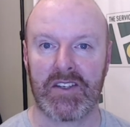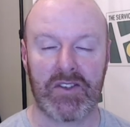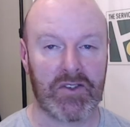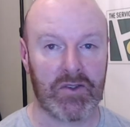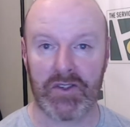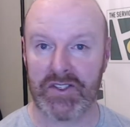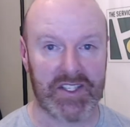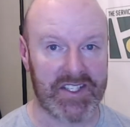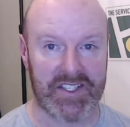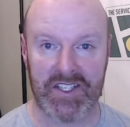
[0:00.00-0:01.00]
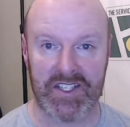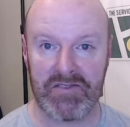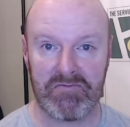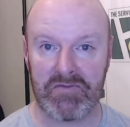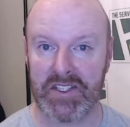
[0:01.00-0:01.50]
There's a
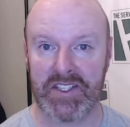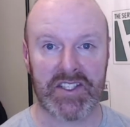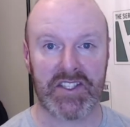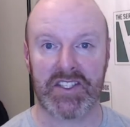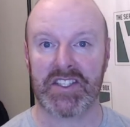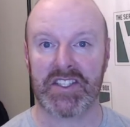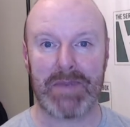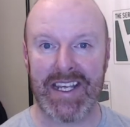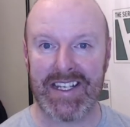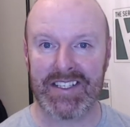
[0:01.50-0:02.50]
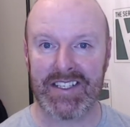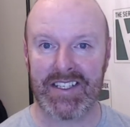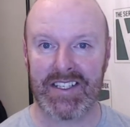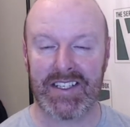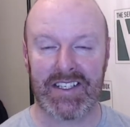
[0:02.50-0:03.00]
decision. The decision is made,
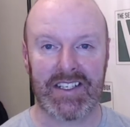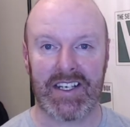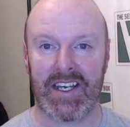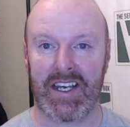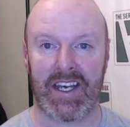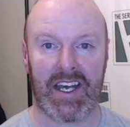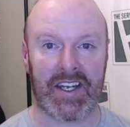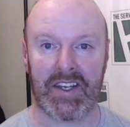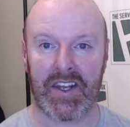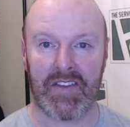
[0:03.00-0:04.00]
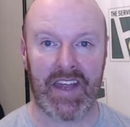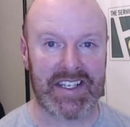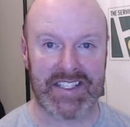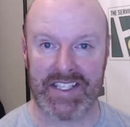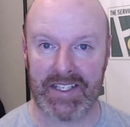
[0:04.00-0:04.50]
and
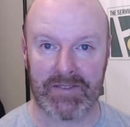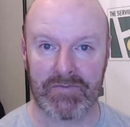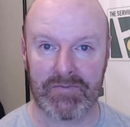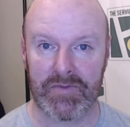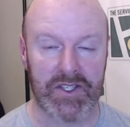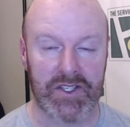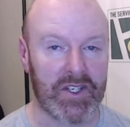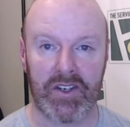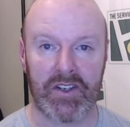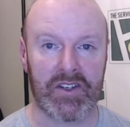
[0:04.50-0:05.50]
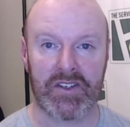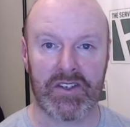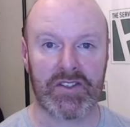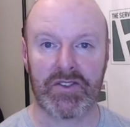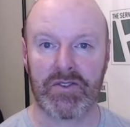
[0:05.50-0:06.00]
that's it. There's
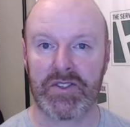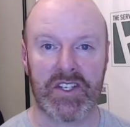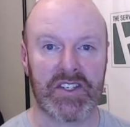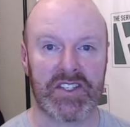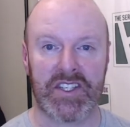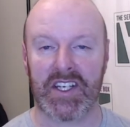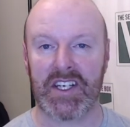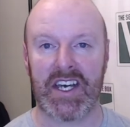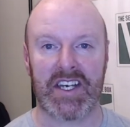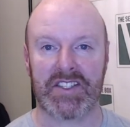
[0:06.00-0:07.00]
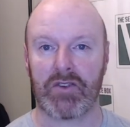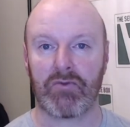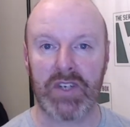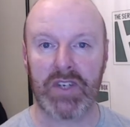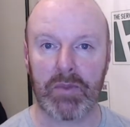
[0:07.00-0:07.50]
no such thing as a
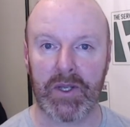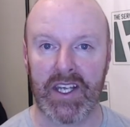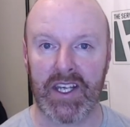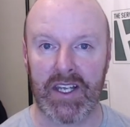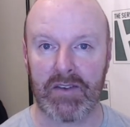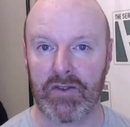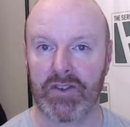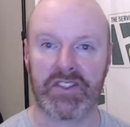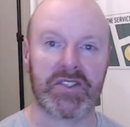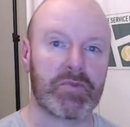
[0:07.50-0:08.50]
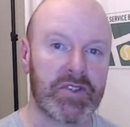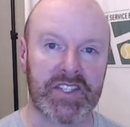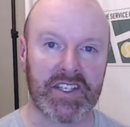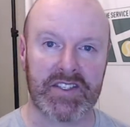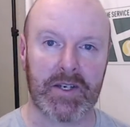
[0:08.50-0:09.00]
replay if you're
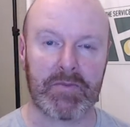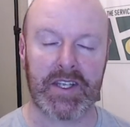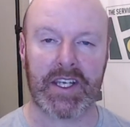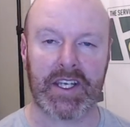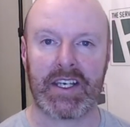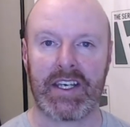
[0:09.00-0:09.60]
disputing something.